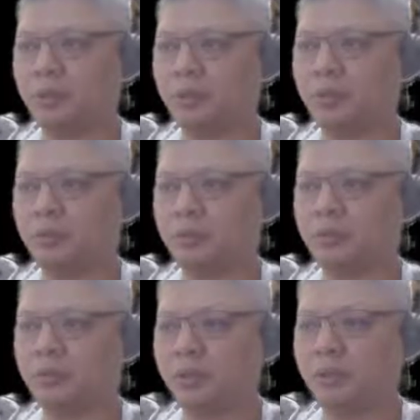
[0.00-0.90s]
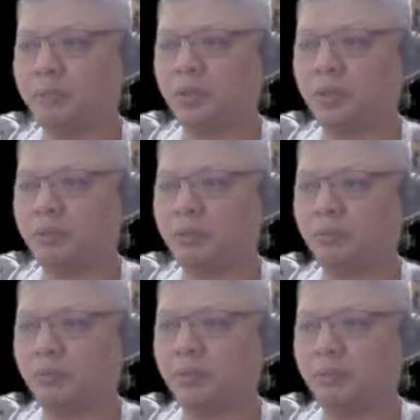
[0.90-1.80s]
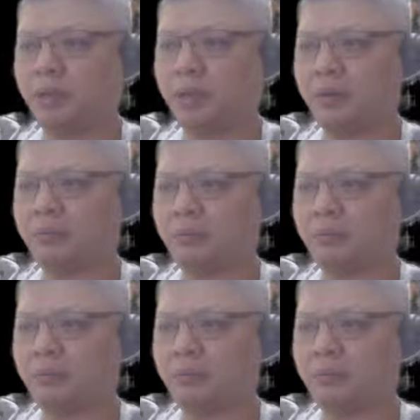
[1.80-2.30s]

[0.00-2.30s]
So usually red might have